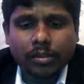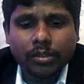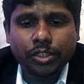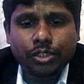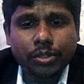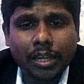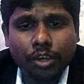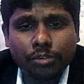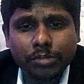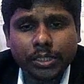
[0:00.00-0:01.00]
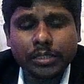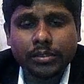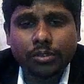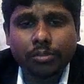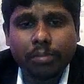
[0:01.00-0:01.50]
it should allow me
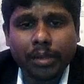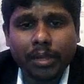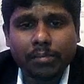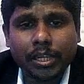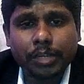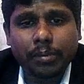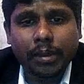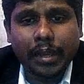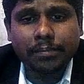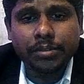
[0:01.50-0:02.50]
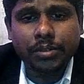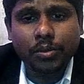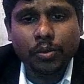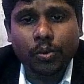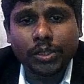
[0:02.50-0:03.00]
to build multiple apps
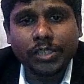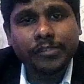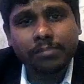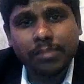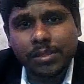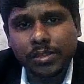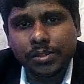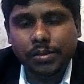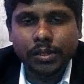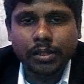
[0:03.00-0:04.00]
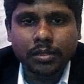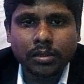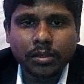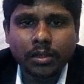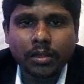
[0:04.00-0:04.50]
over different business unit
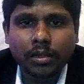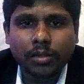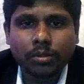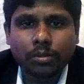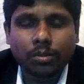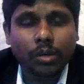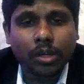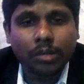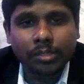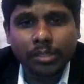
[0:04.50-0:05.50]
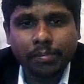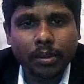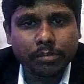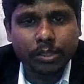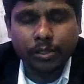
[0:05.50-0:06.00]
through a common
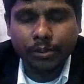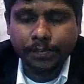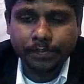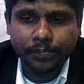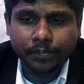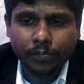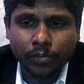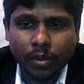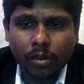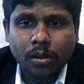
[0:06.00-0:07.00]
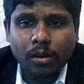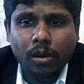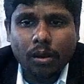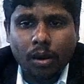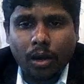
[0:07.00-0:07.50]
deployment.
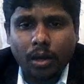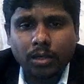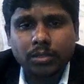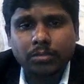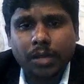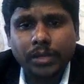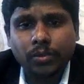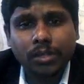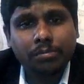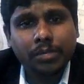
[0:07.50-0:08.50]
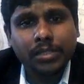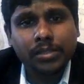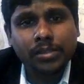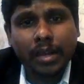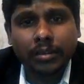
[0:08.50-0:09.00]
Or my user base has
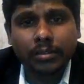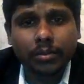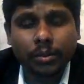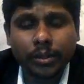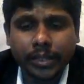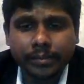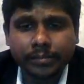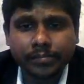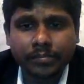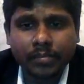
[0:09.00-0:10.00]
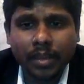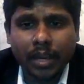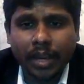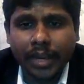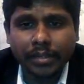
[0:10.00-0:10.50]
started growing,
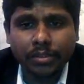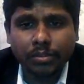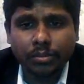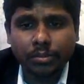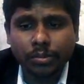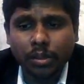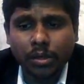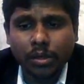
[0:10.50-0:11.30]
I need to